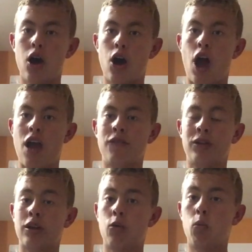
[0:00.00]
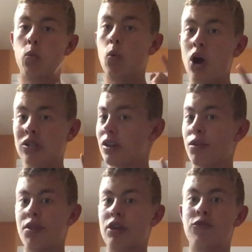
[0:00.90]
I have like one
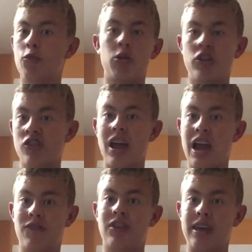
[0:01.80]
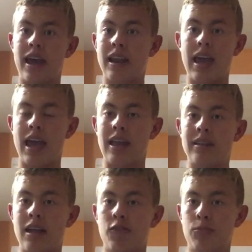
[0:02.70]
little thing of footage that I have to get,
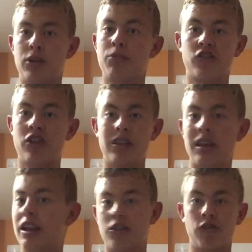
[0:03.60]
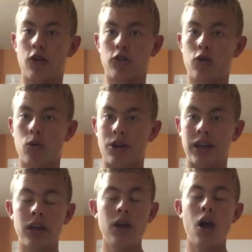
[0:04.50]
and that's pretty much it. Then I can start
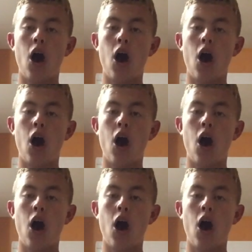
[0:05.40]
recording.